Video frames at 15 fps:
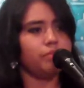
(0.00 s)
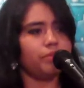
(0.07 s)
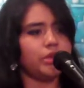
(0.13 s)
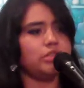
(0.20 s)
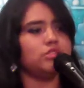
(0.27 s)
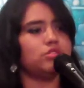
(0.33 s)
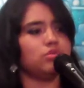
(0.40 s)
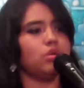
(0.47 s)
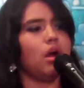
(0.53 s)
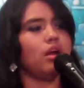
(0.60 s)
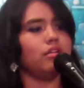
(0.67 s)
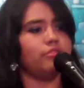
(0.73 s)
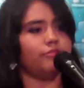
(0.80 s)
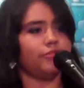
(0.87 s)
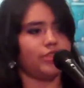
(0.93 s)
Be
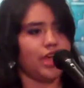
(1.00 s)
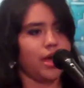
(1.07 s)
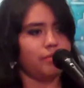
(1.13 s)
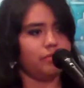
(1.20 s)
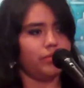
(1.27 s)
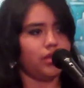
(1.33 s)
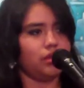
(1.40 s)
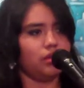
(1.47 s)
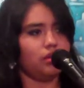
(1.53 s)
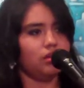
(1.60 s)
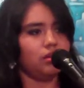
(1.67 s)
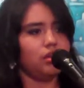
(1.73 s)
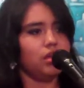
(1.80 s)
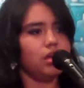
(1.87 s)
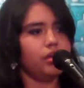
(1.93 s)
strong for them.
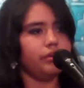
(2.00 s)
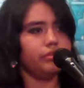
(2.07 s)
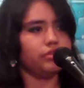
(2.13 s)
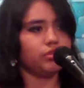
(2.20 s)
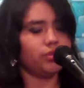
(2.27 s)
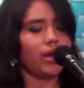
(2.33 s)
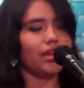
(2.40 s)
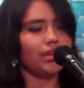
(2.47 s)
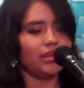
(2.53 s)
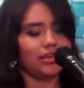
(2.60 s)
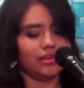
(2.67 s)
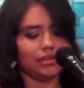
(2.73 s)
20.